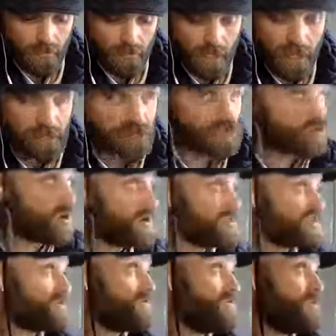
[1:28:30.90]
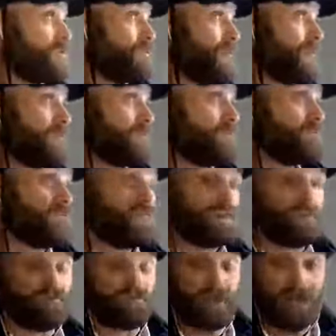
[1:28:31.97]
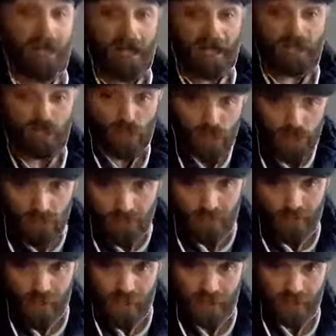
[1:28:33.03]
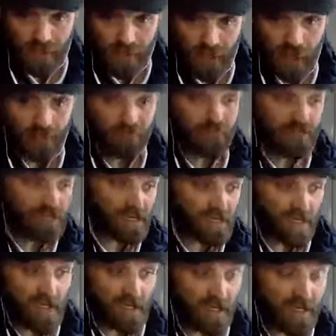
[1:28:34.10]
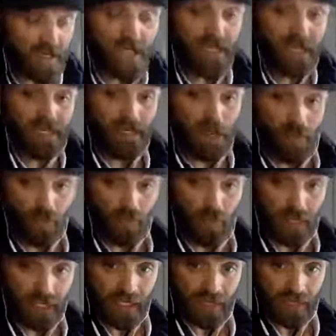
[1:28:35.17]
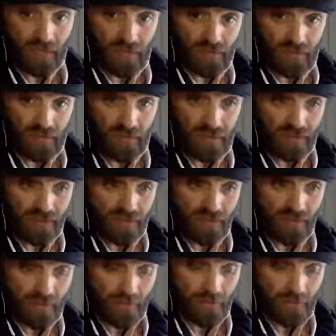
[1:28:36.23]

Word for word: and try to make them feel uh, justified and vindicated in operating in those spirits